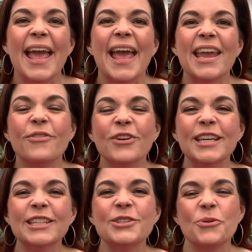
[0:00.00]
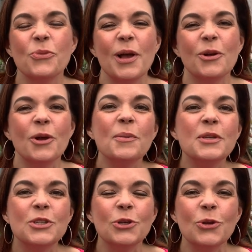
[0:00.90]
Hey friends, welcome
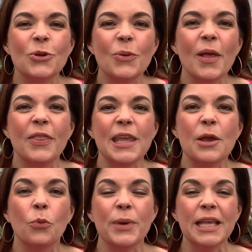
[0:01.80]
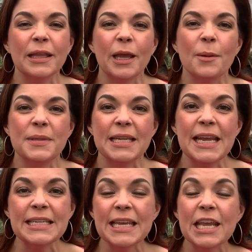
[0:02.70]
to the weekly update